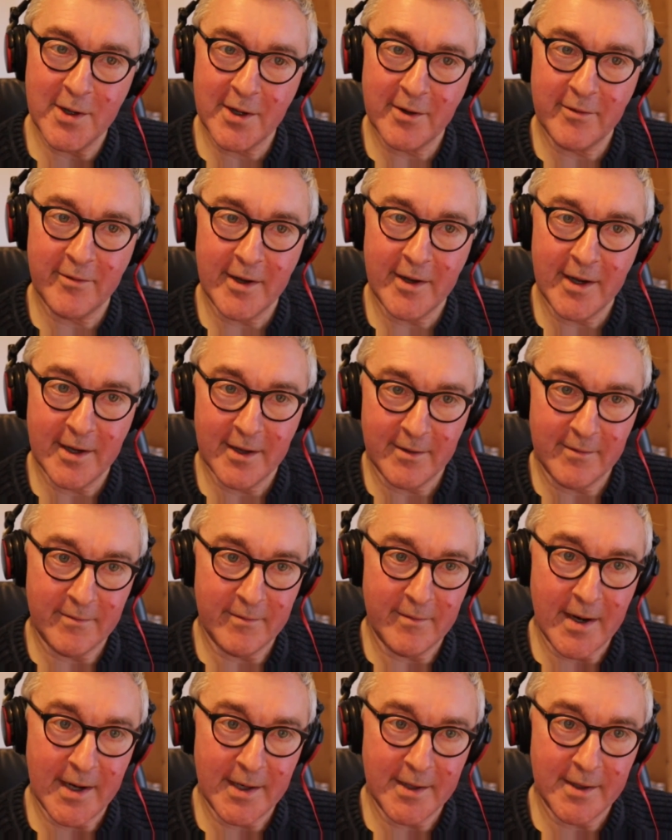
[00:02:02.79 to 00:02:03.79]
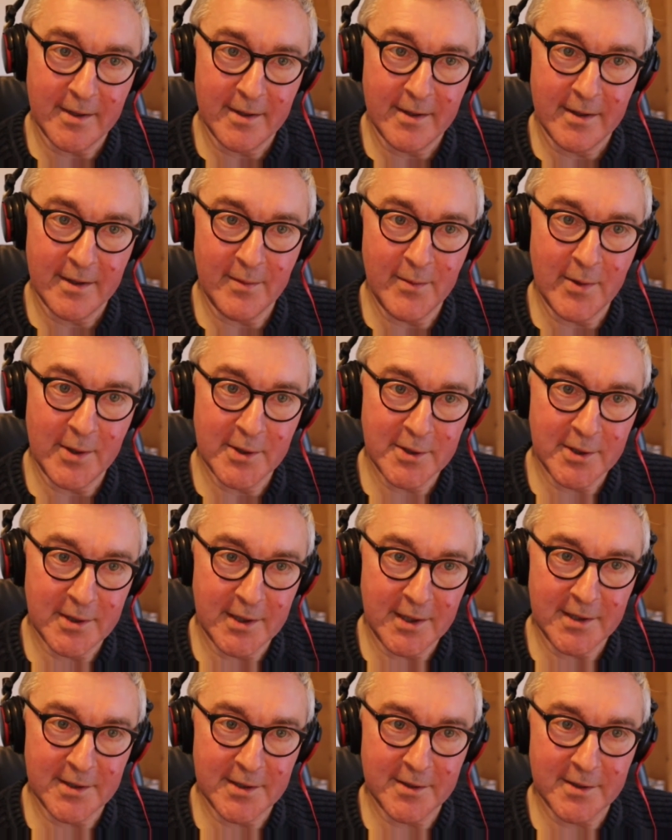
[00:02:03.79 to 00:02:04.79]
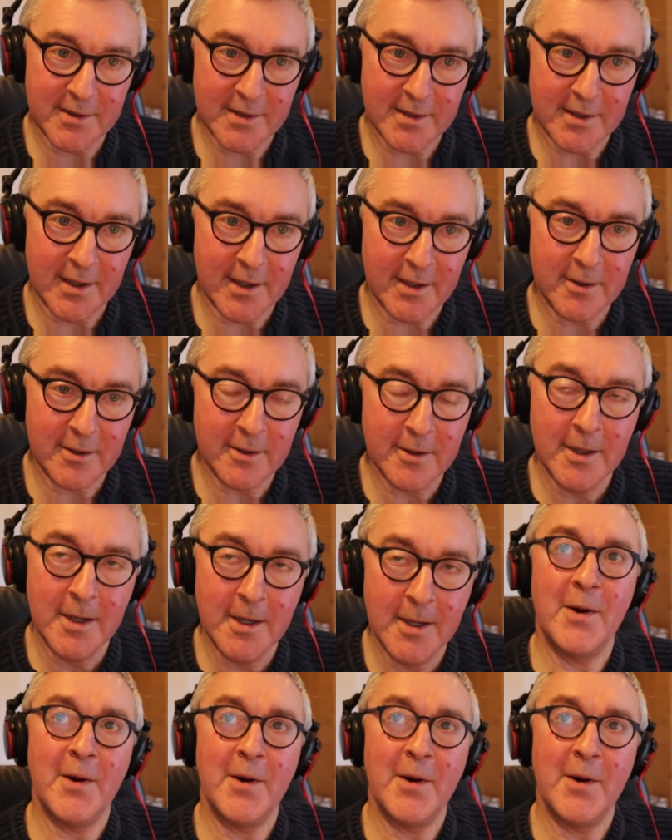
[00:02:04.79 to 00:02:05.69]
Mercury had read Hermogenes on style.